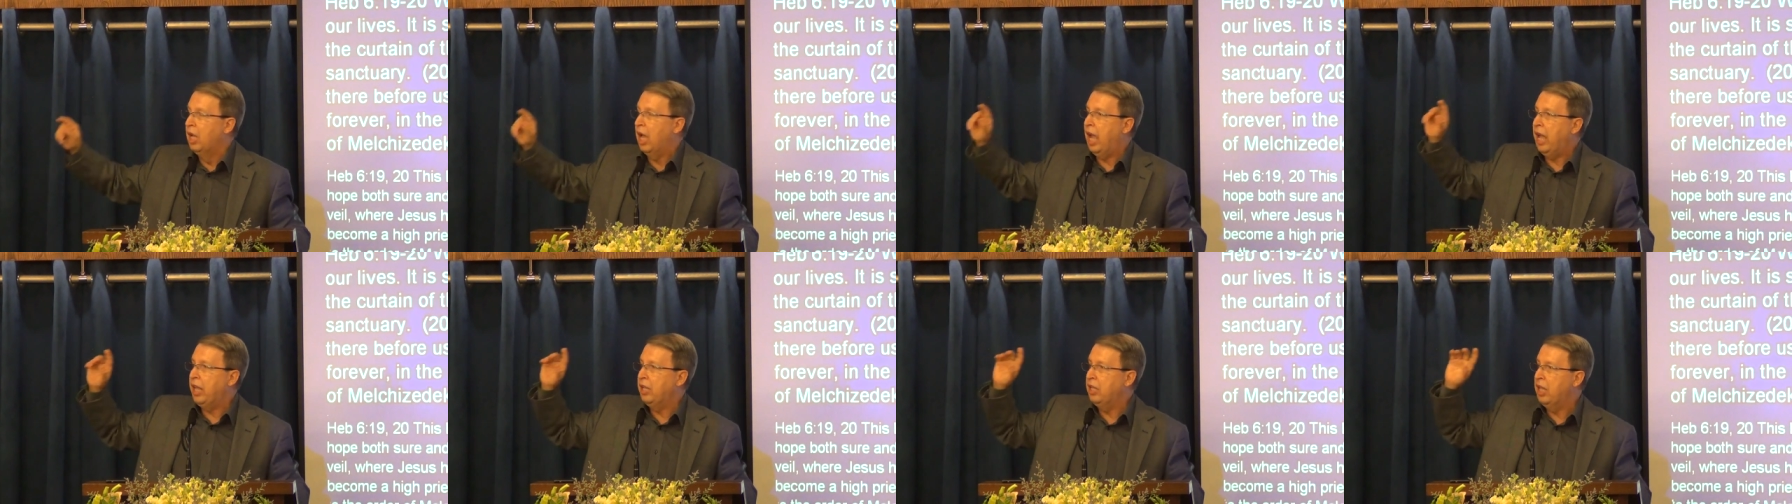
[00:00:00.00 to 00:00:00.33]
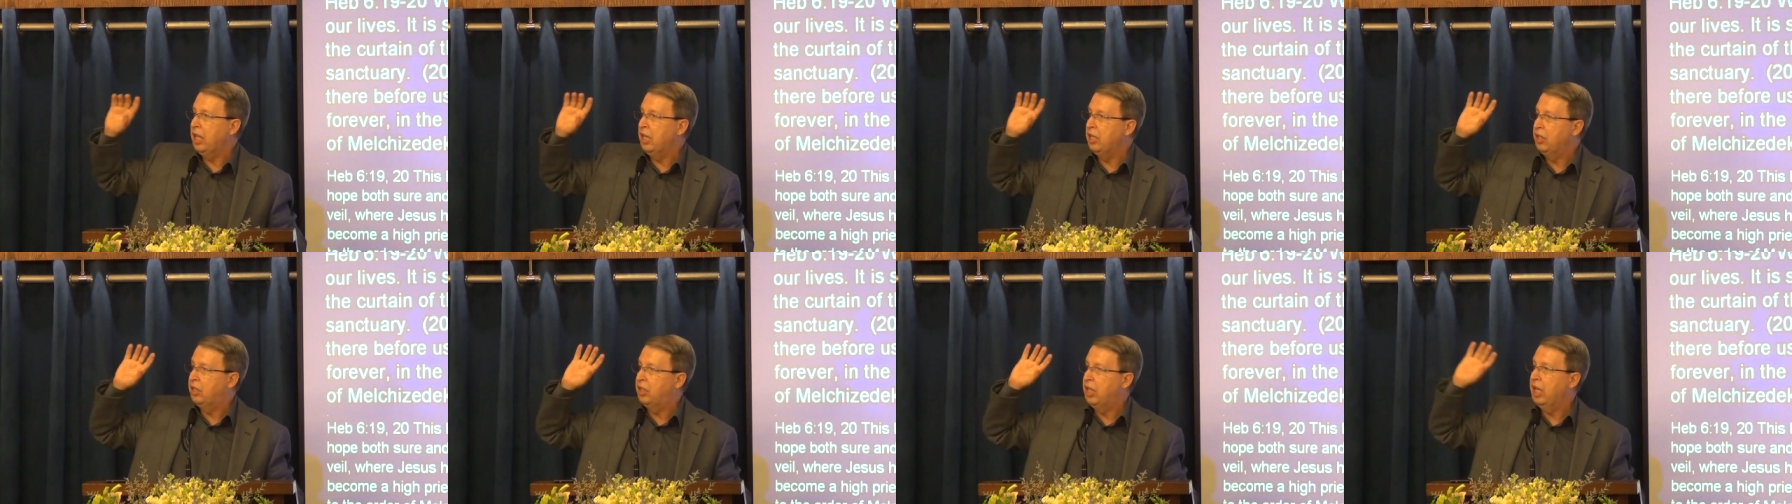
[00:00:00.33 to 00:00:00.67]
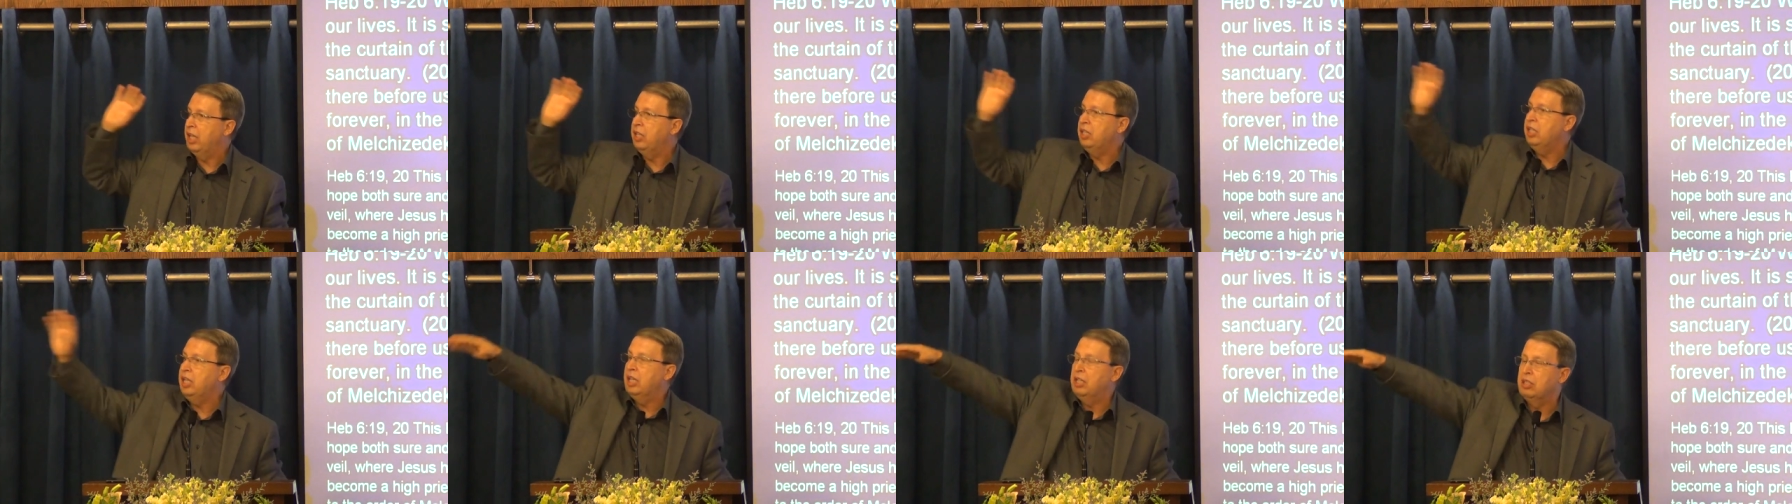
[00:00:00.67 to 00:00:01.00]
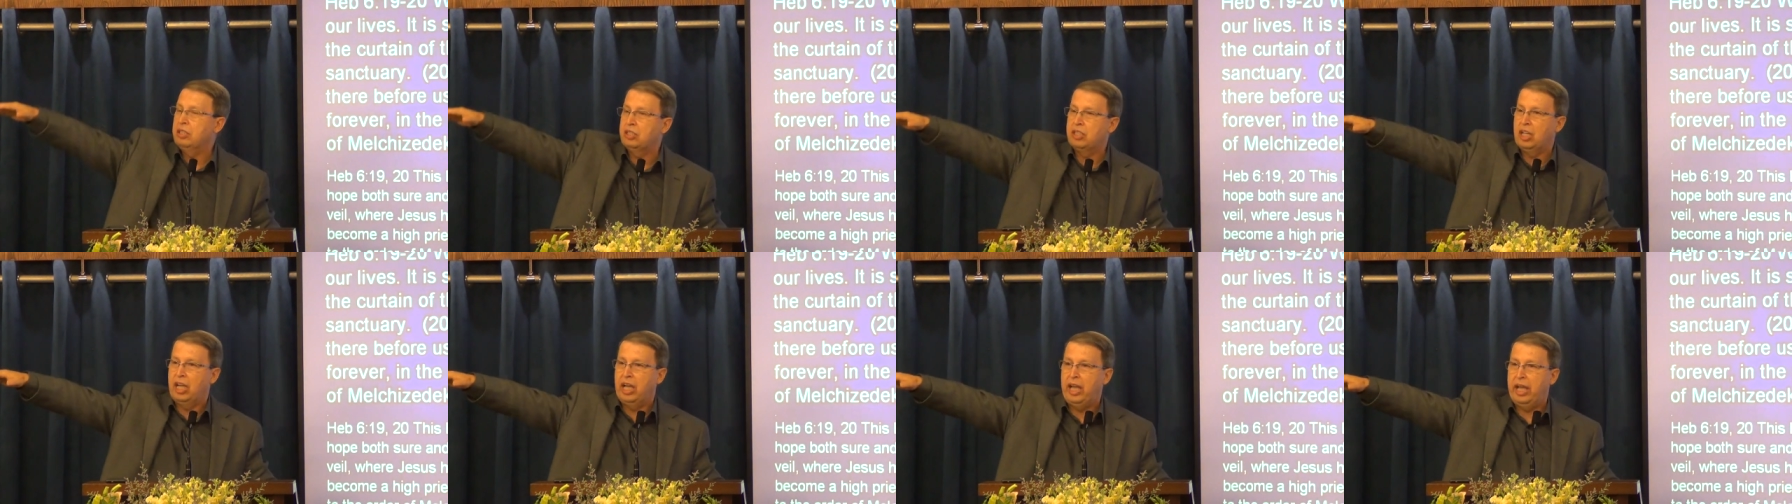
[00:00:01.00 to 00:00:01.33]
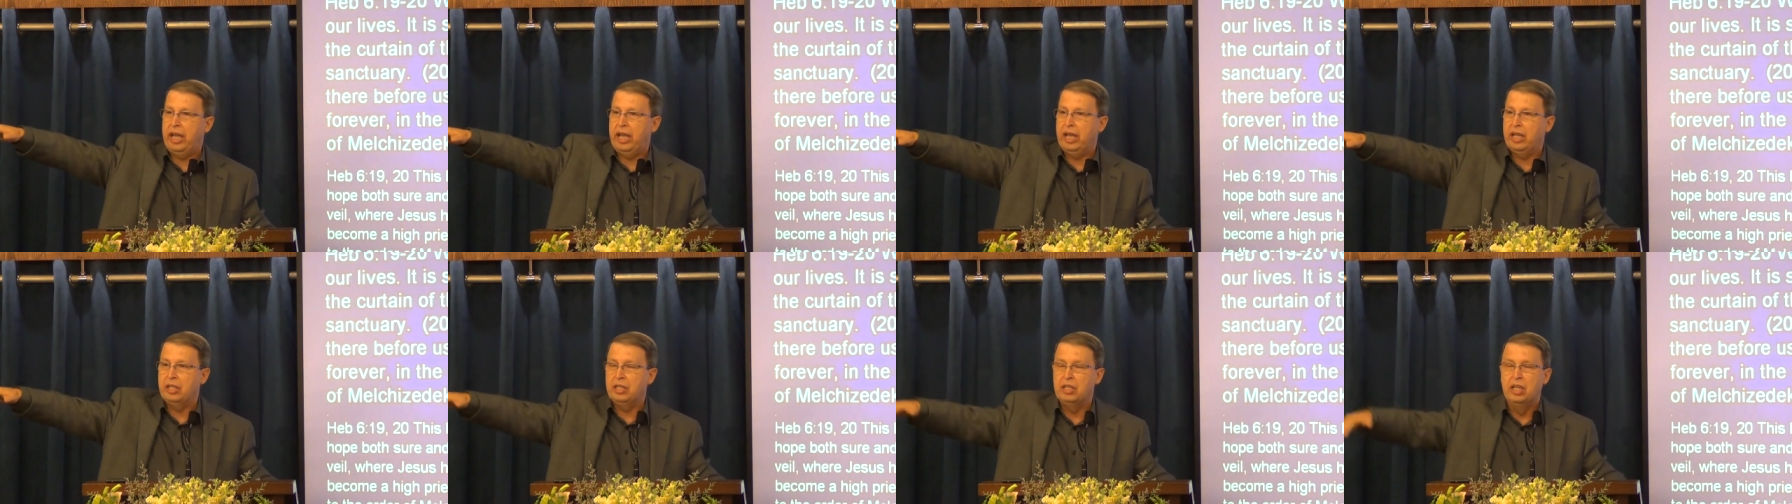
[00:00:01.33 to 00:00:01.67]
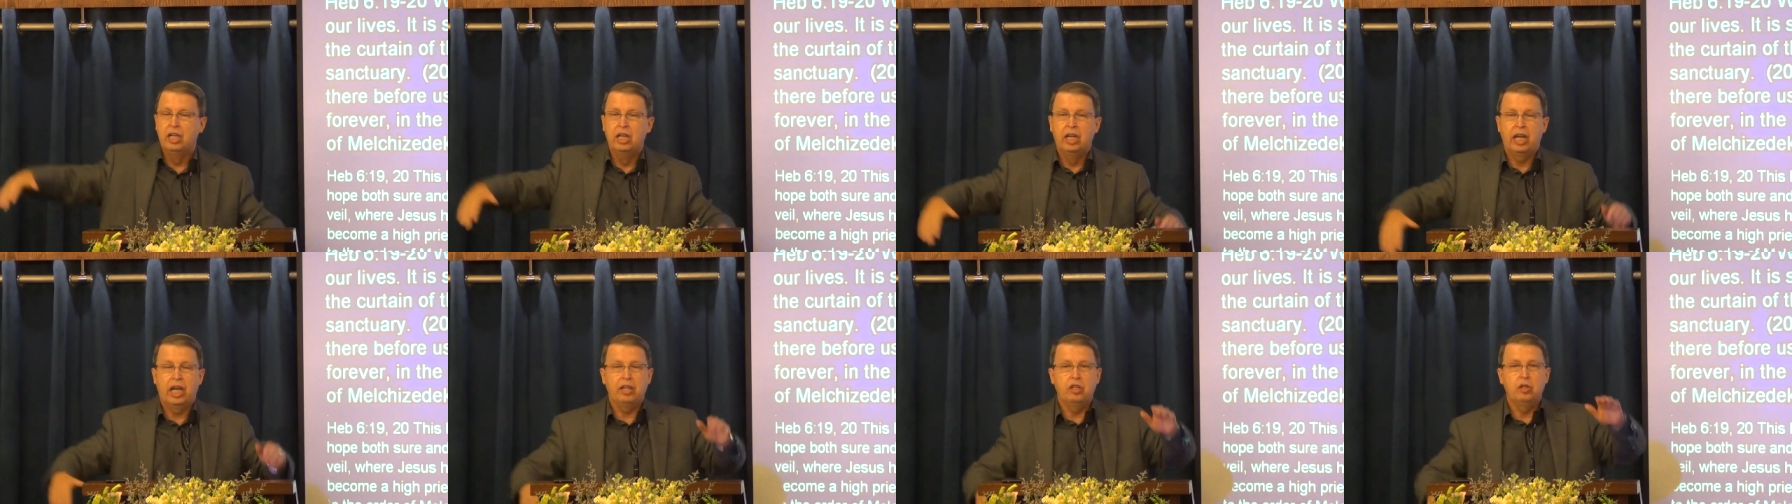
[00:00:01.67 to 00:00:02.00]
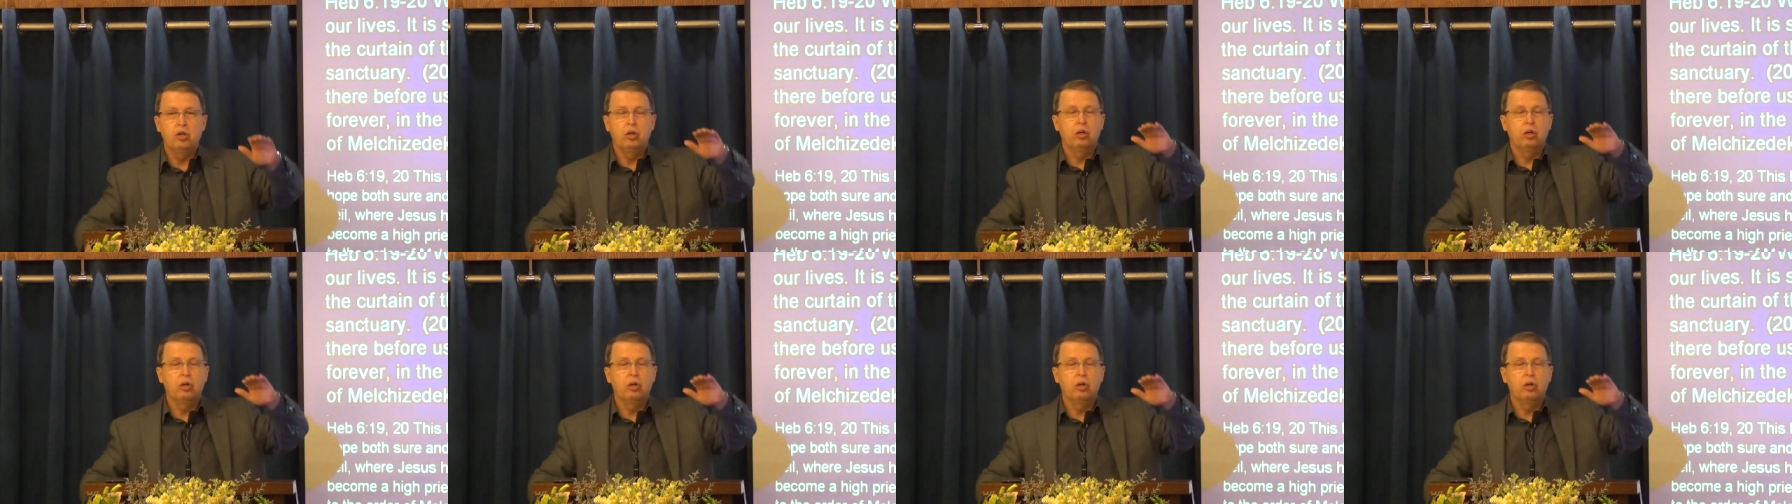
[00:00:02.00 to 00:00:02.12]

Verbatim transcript: and then 10 years ahead. And